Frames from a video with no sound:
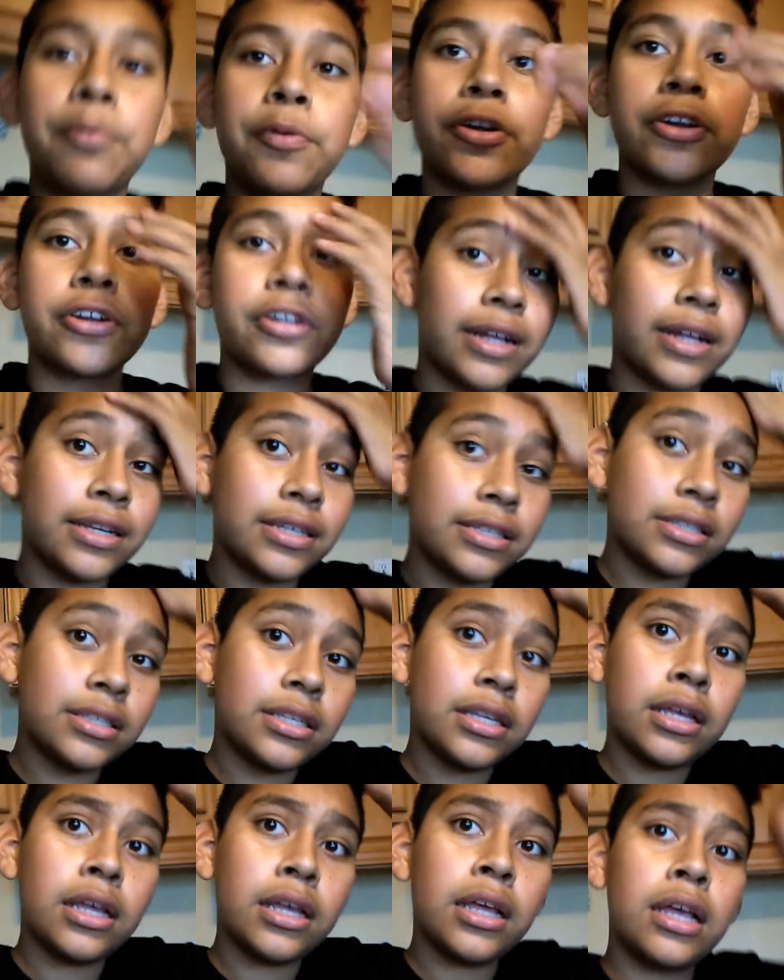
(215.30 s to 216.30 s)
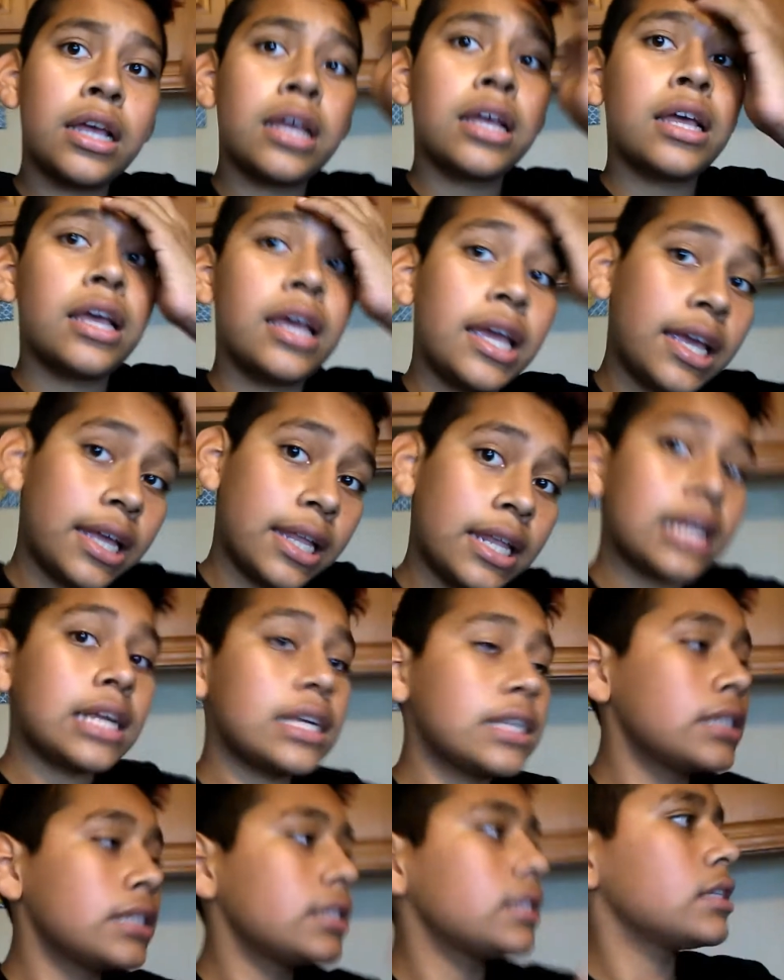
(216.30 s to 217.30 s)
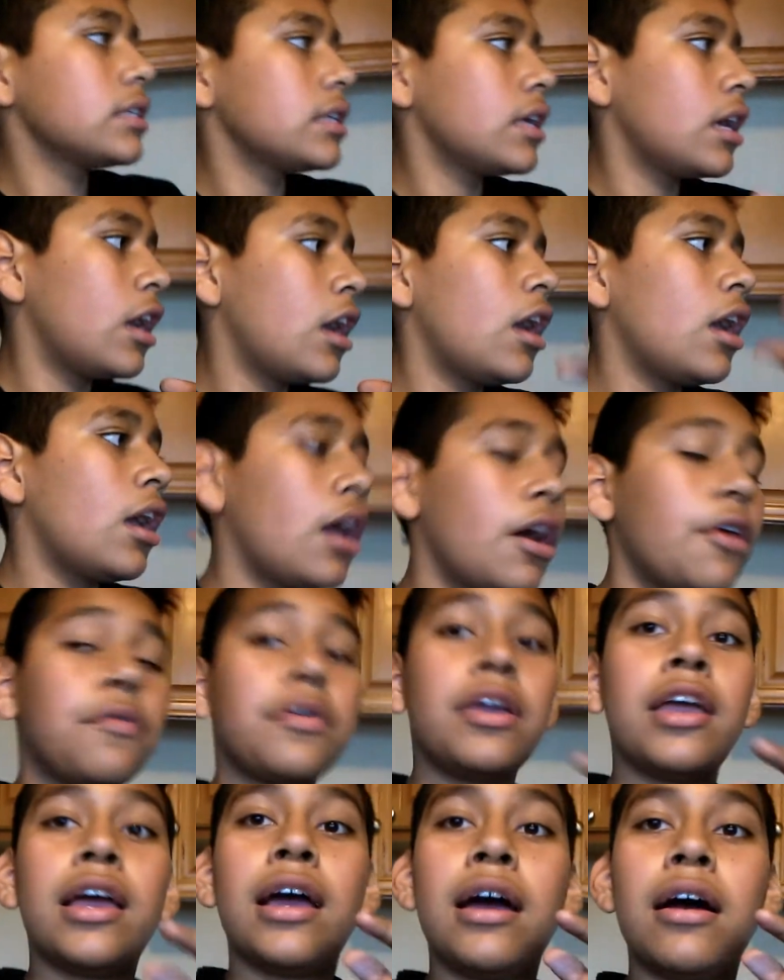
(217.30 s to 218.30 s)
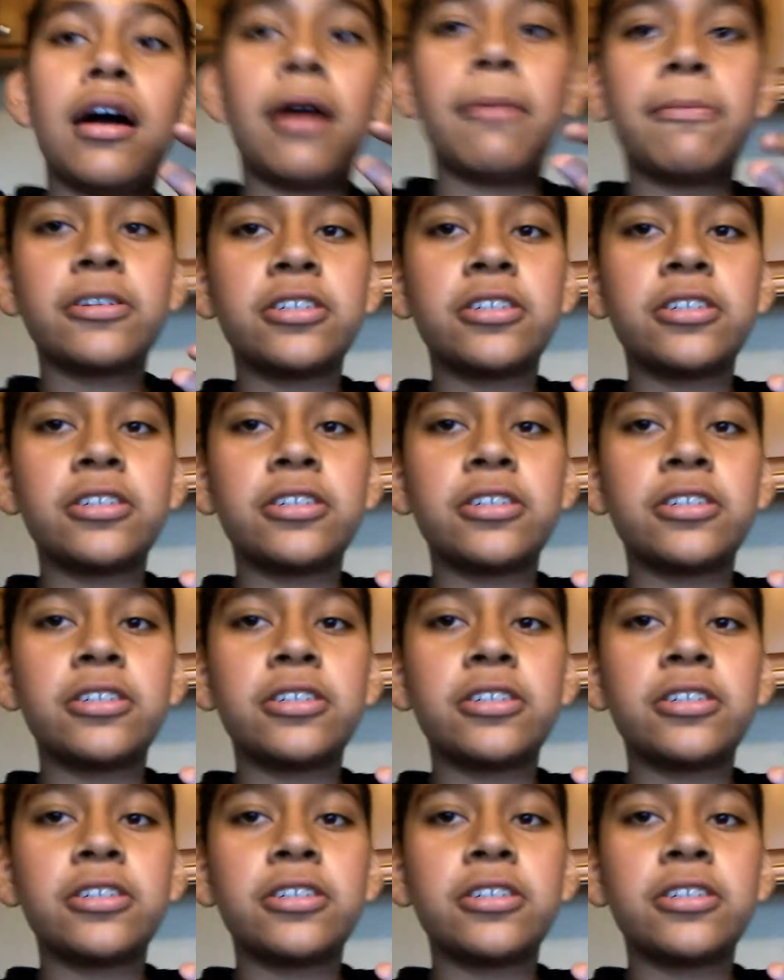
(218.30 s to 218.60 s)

bird guys. And guys, I'm